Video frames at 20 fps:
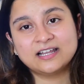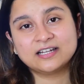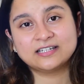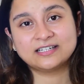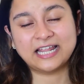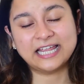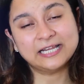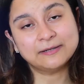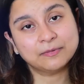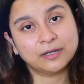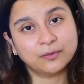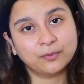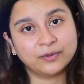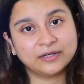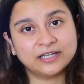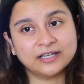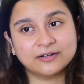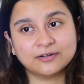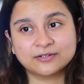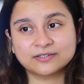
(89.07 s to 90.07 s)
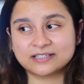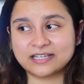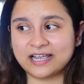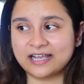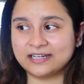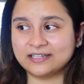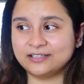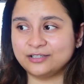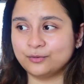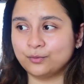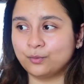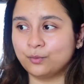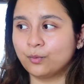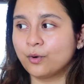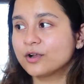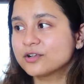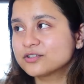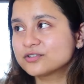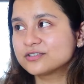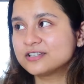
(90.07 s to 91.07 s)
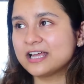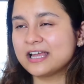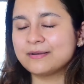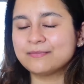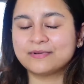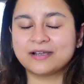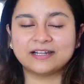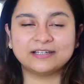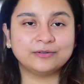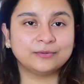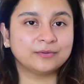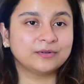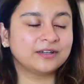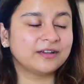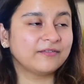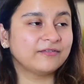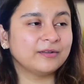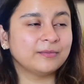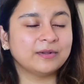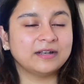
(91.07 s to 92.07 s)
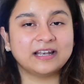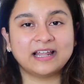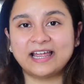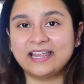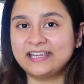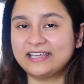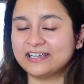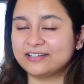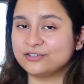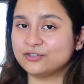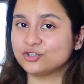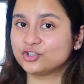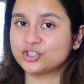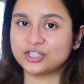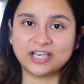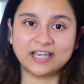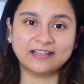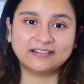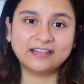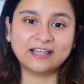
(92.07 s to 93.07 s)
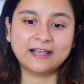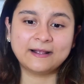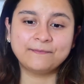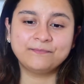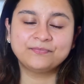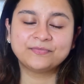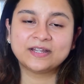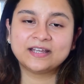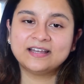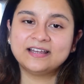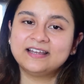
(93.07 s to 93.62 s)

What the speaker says: like my videos and you watch them and you give them a like and you share them.